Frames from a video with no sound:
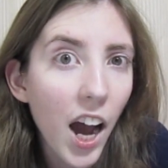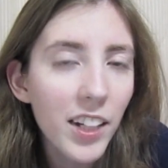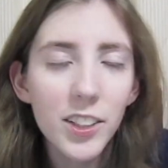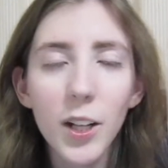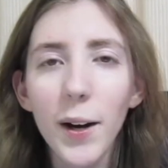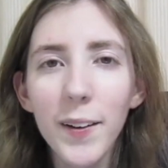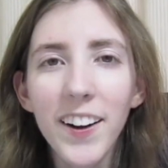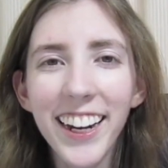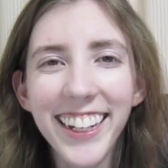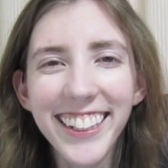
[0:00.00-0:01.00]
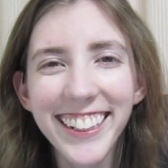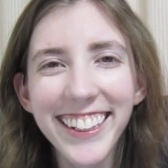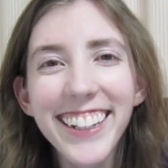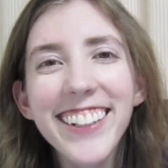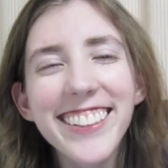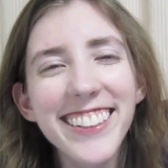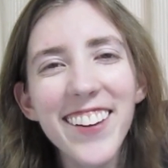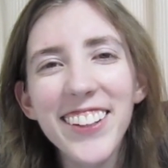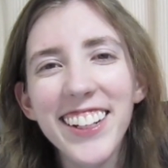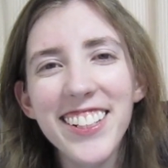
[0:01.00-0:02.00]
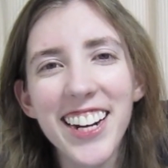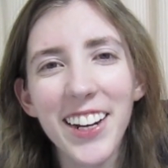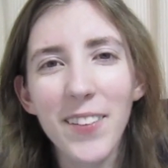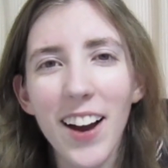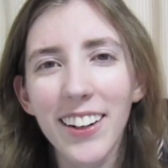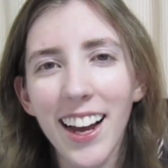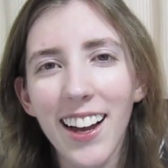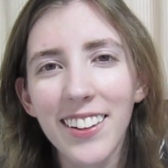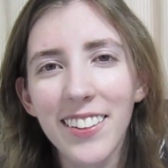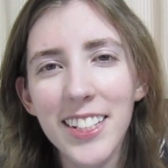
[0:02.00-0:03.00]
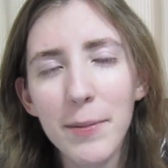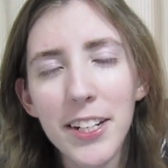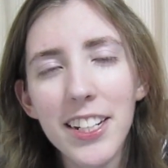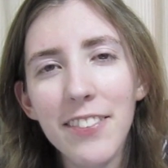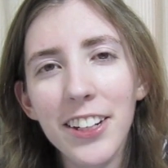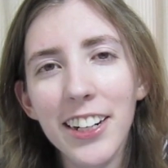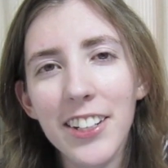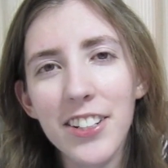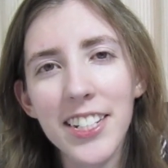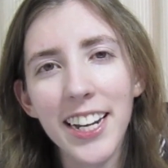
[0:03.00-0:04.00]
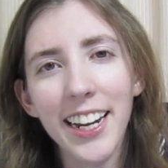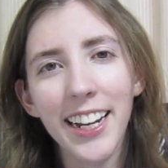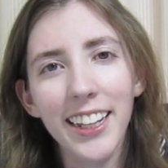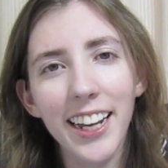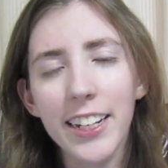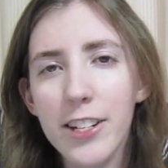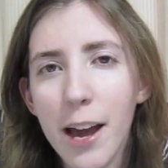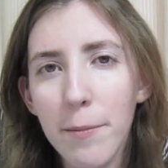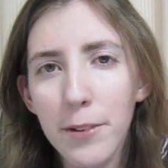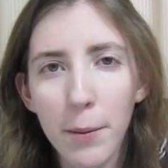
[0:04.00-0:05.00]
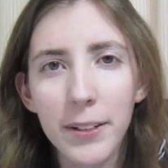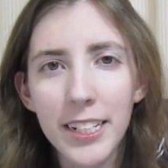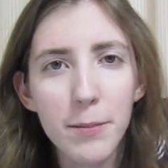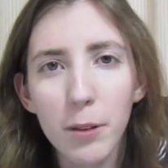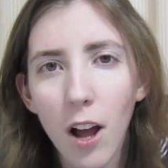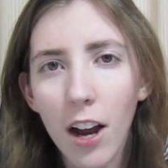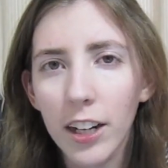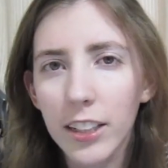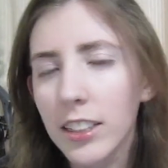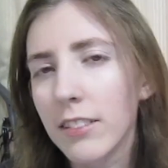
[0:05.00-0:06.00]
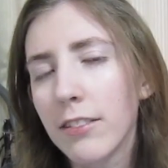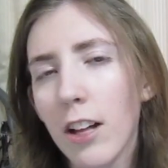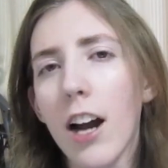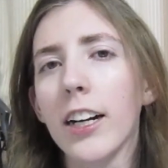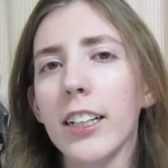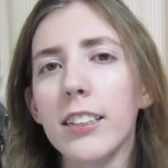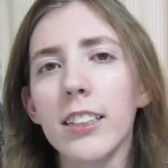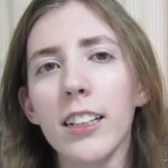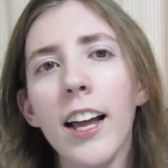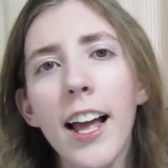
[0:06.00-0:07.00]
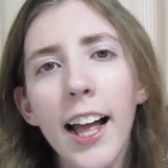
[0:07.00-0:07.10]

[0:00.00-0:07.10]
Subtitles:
So, you should definitely go check them out, and especially if you're interested in, like, Japanese bloggers and vloggers and